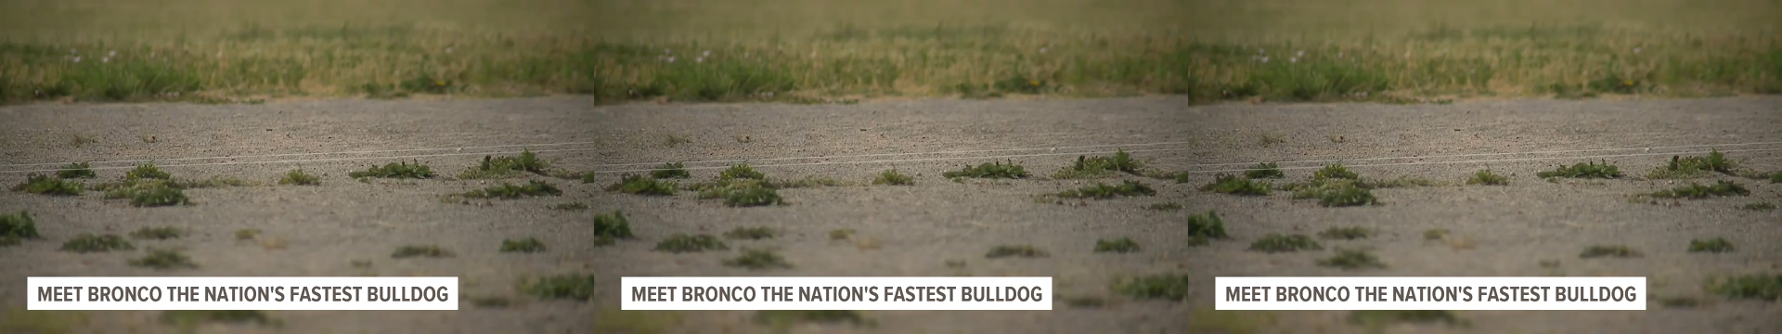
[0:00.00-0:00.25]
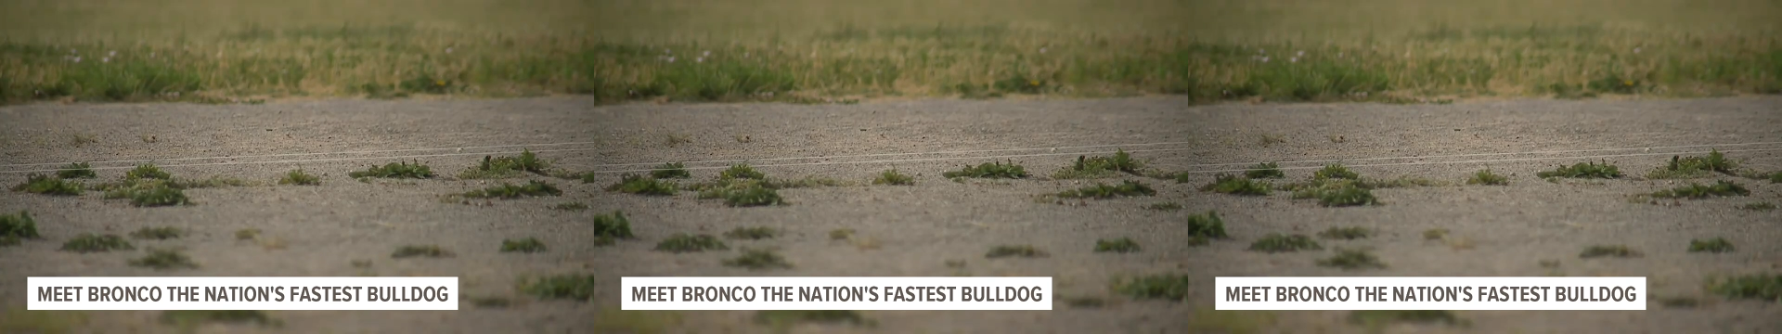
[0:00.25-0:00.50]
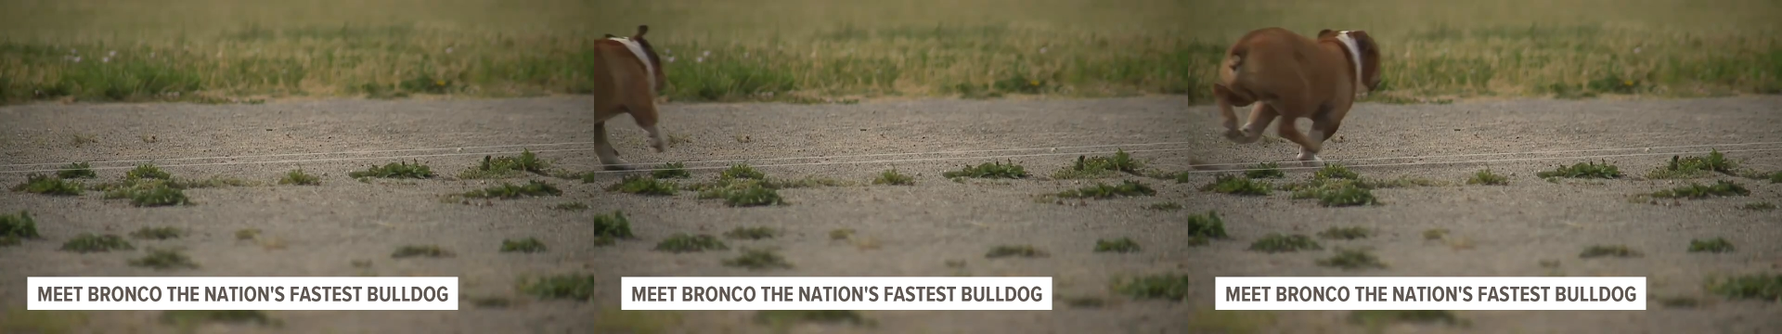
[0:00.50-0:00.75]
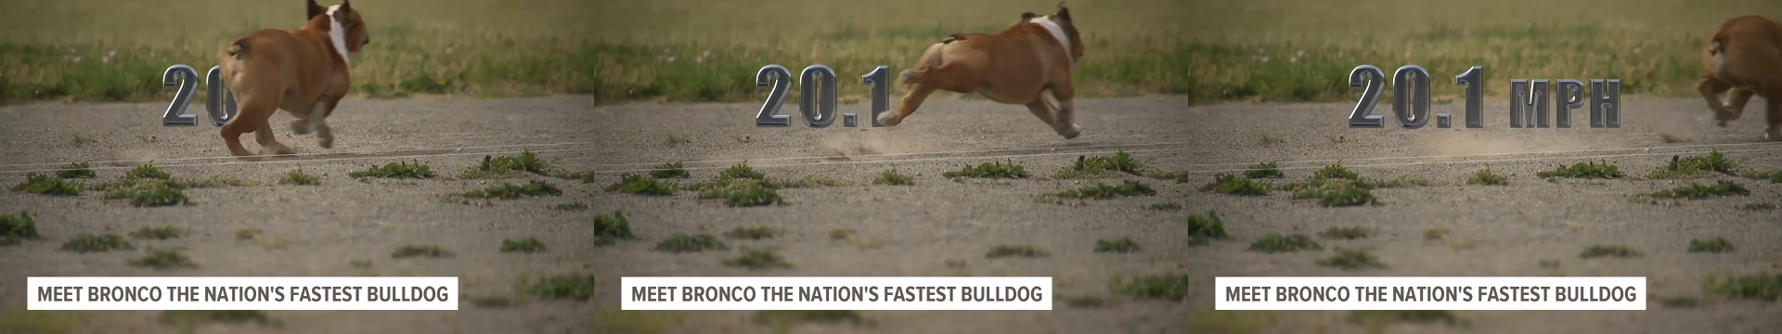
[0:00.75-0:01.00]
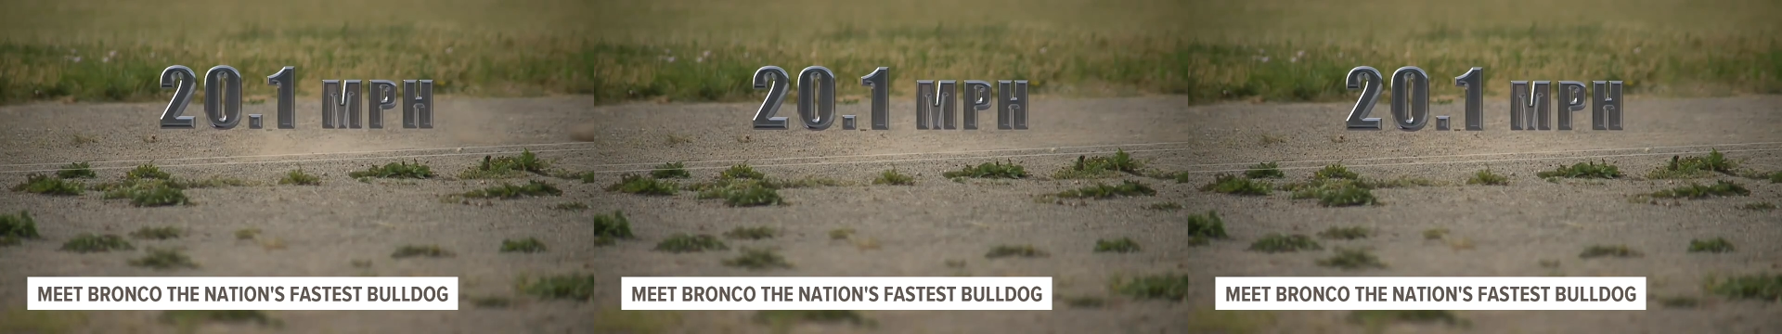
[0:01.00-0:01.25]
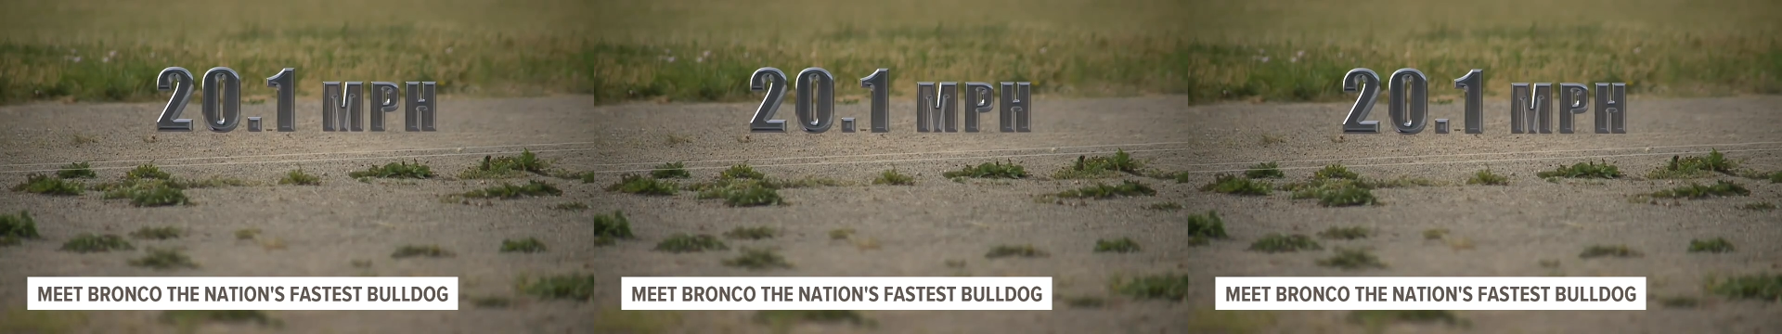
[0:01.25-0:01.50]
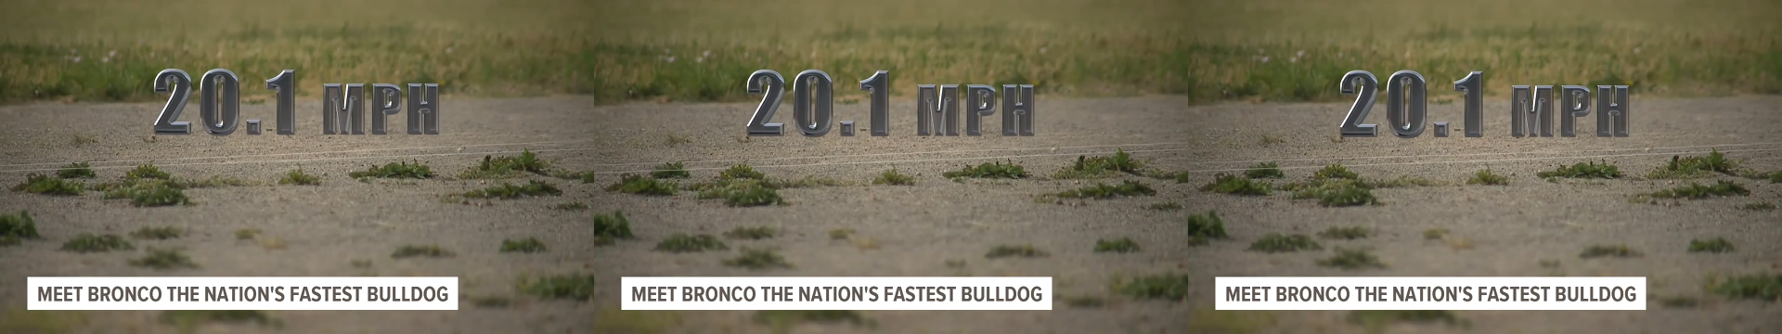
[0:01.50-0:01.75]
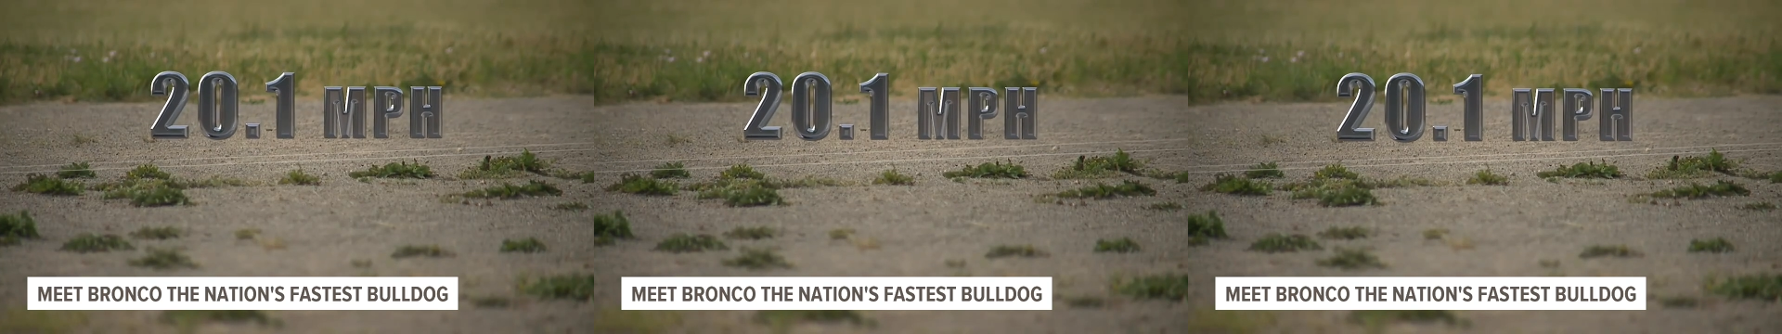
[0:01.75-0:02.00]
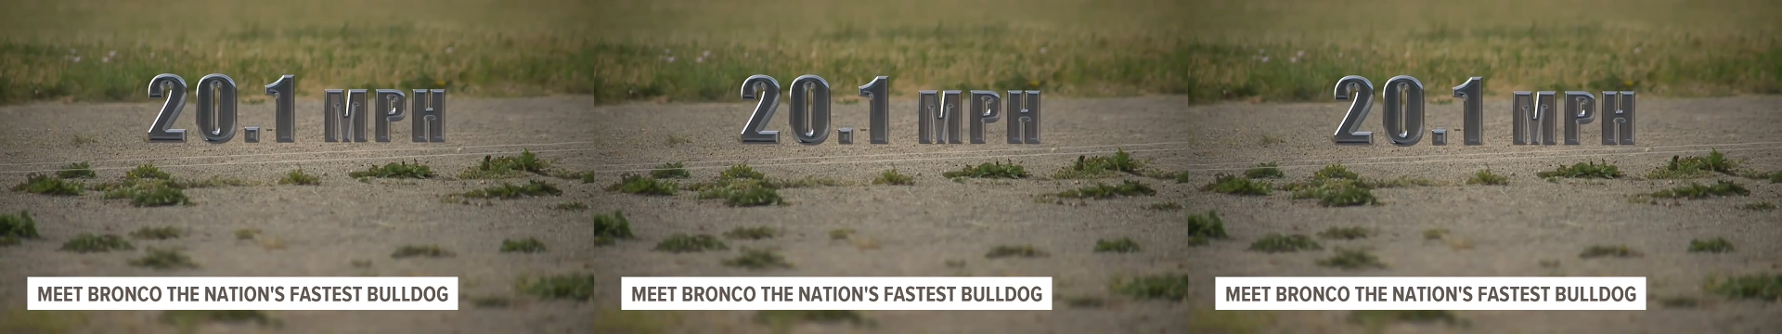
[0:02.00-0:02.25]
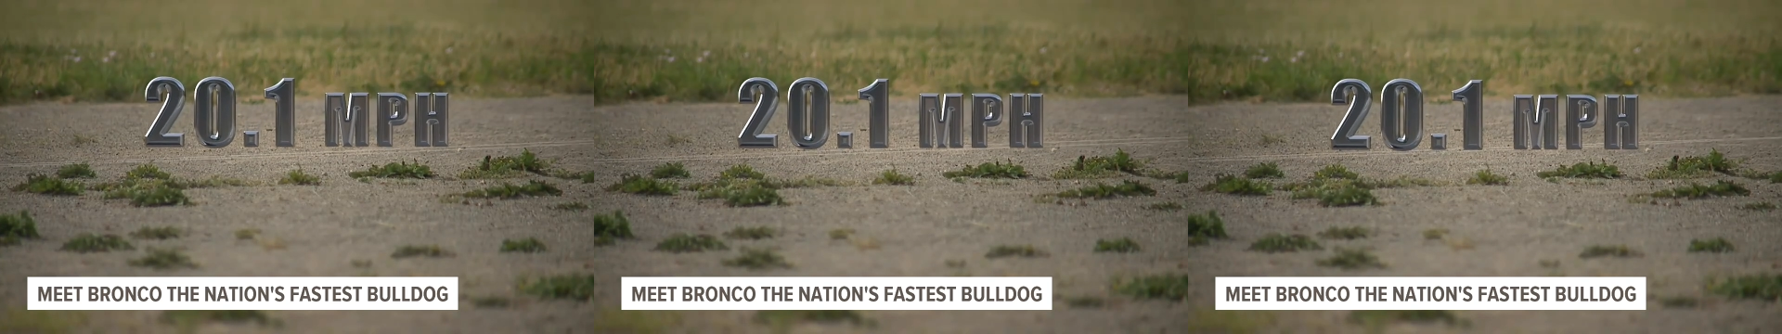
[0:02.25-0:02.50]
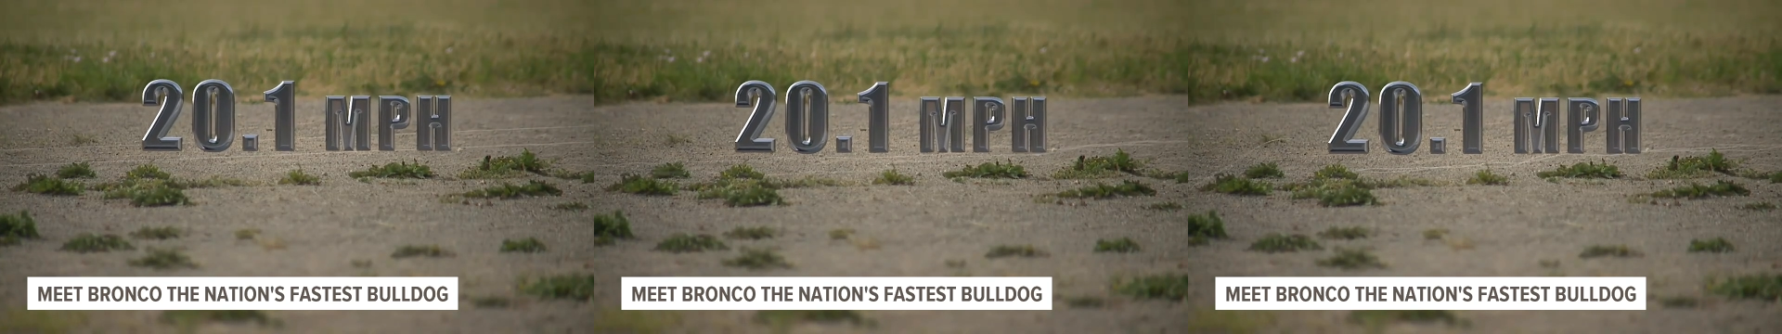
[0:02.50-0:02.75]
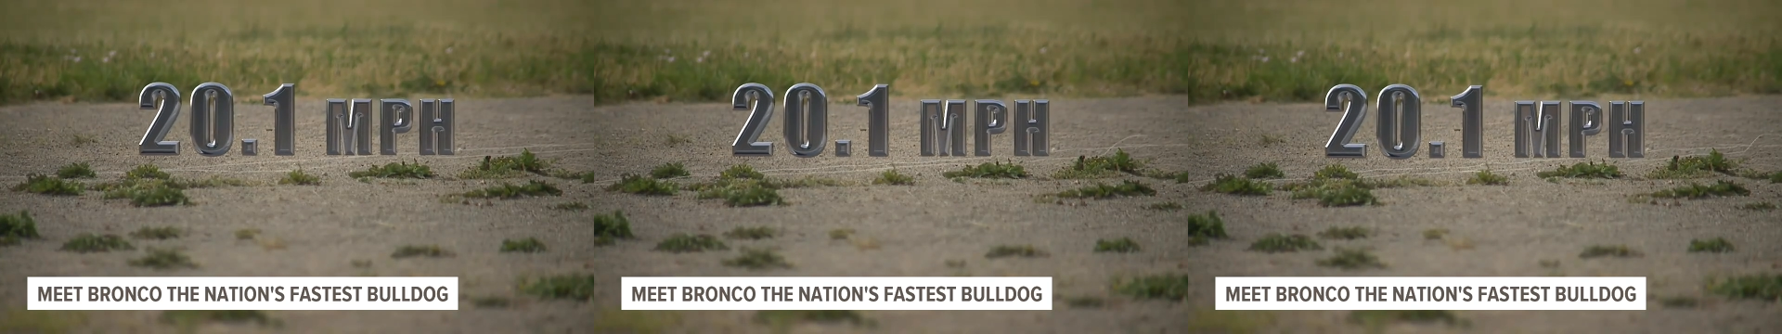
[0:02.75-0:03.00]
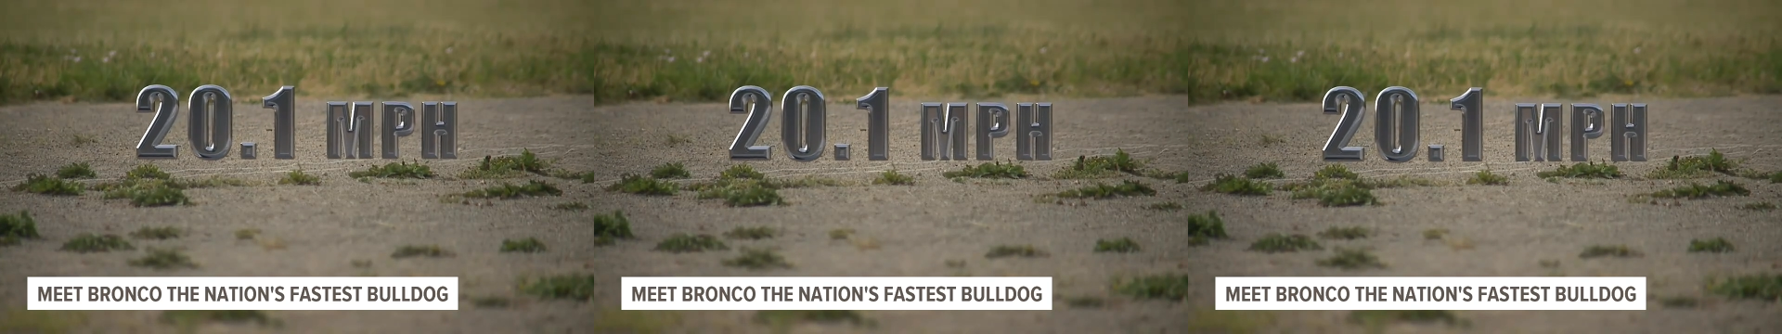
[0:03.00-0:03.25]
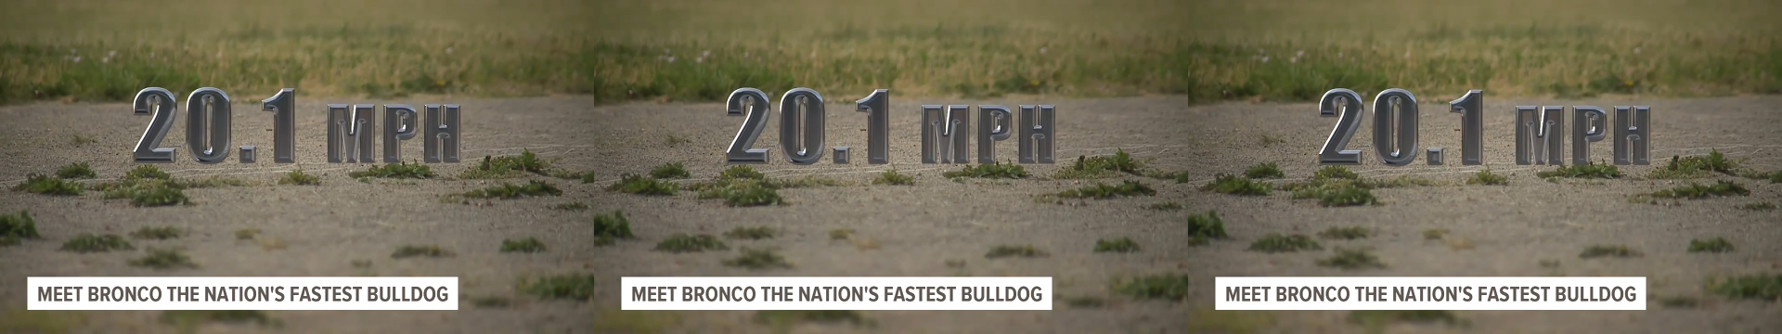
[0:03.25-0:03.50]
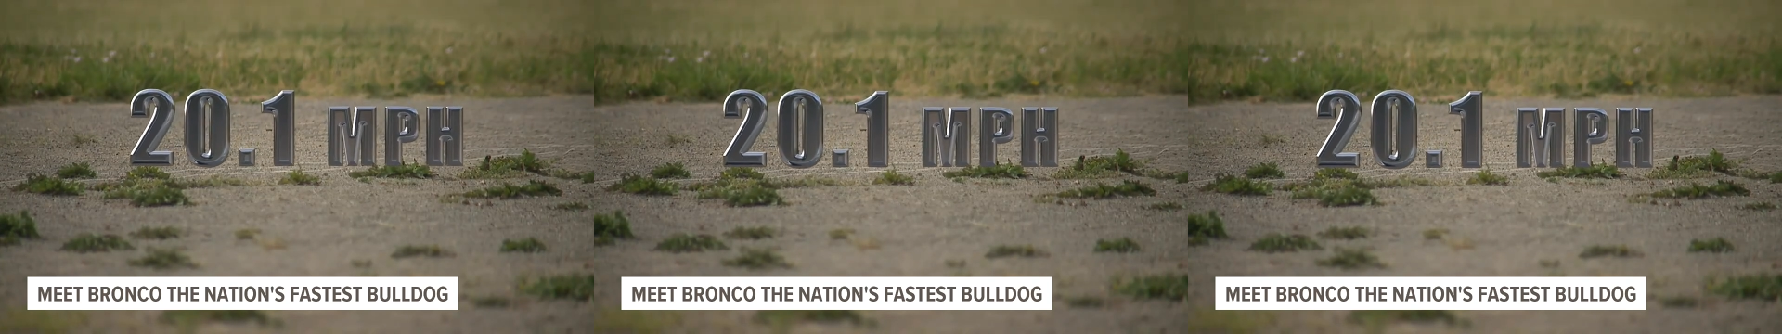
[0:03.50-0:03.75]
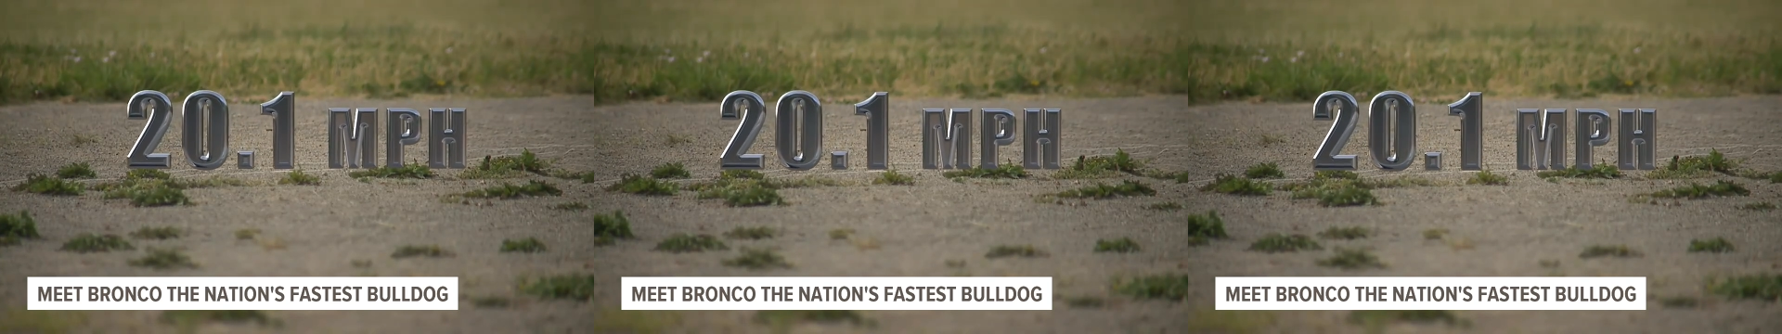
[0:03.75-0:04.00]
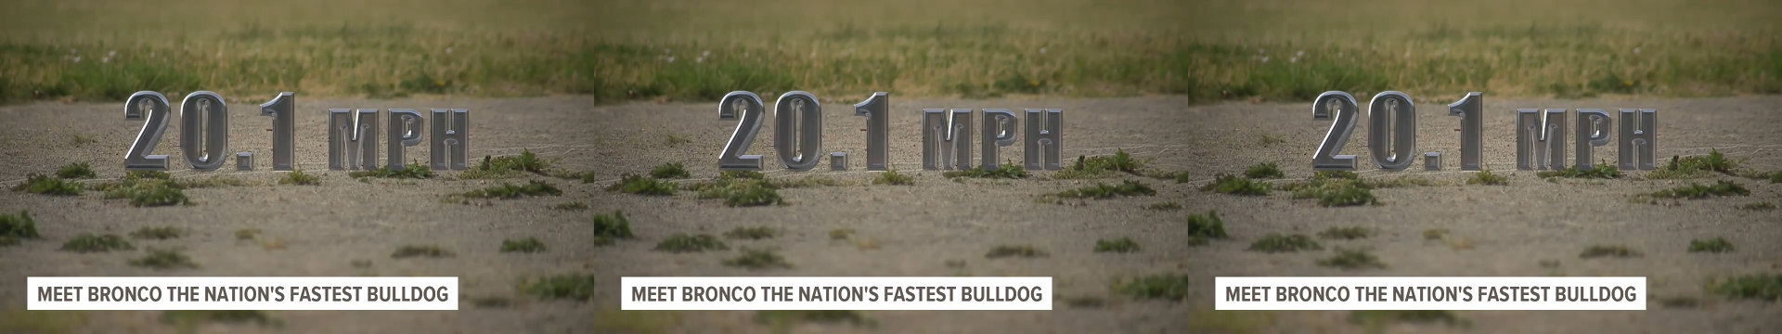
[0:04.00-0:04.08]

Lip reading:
(no speaker visible)